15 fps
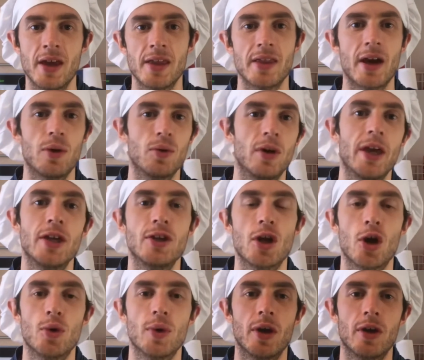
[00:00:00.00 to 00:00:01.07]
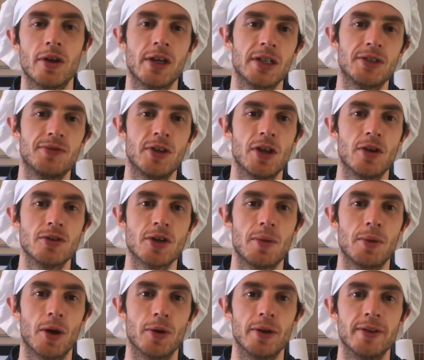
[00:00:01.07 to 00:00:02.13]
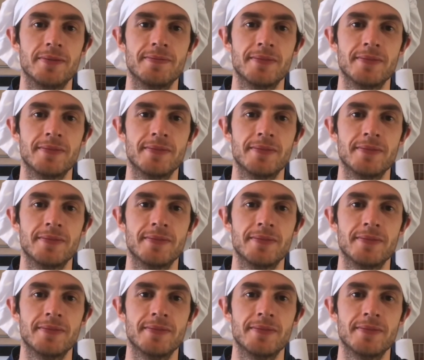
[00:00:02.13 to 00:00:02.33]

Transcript: That will let you know when our next video is uploaded.